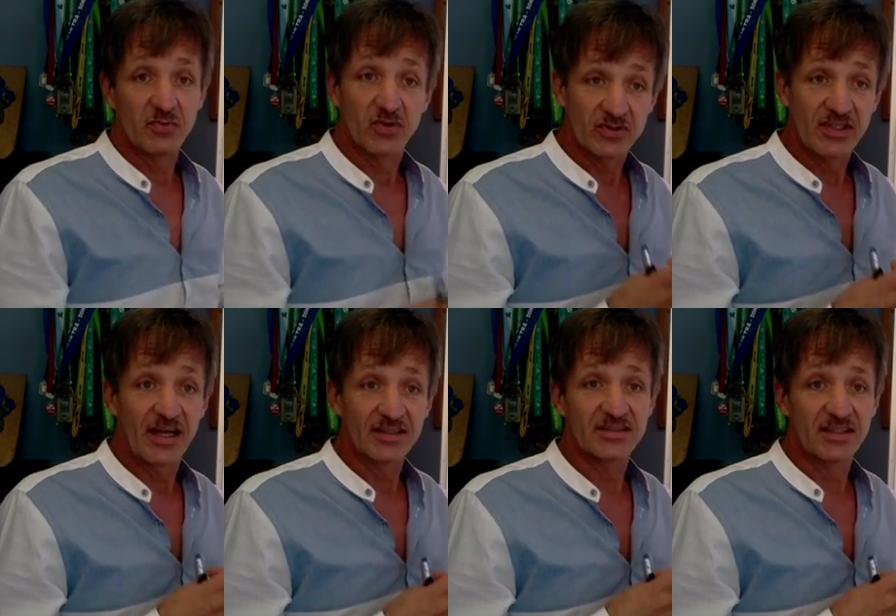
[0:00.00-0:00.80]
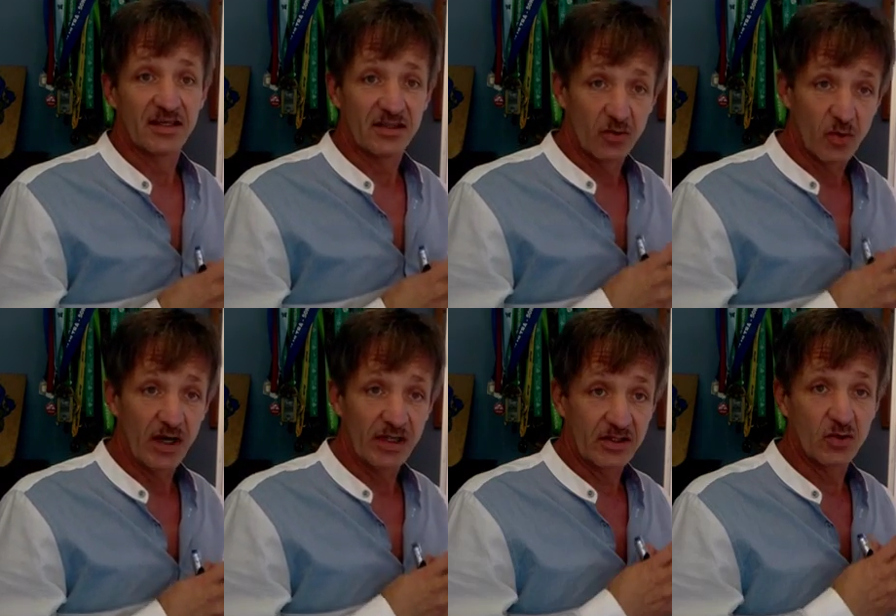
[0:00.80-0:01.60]
because that is the
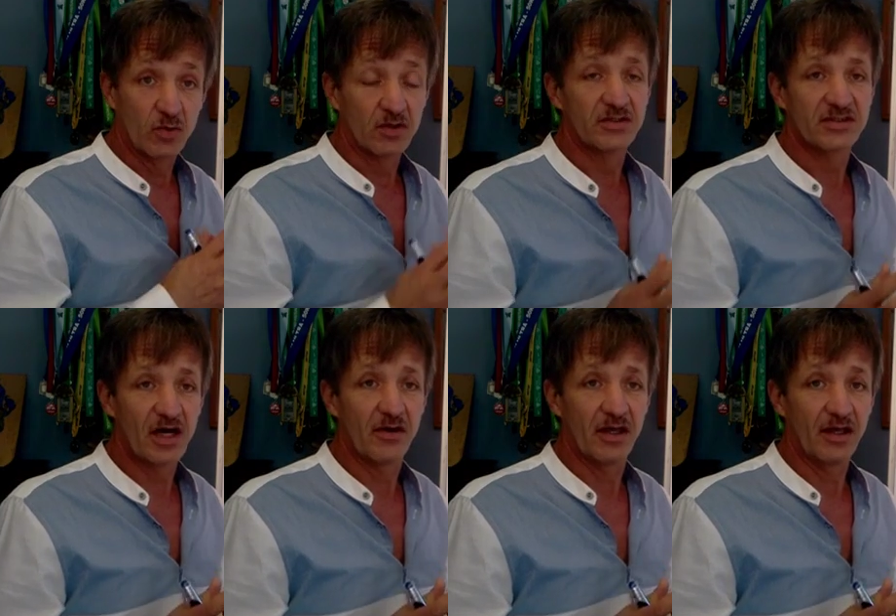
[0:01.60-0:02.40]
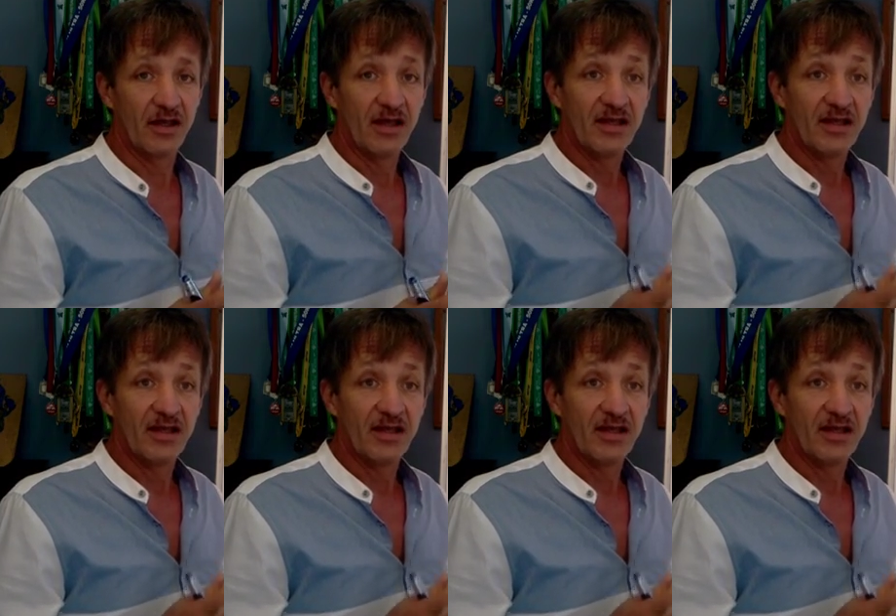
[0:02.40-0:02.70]
way that the world is going.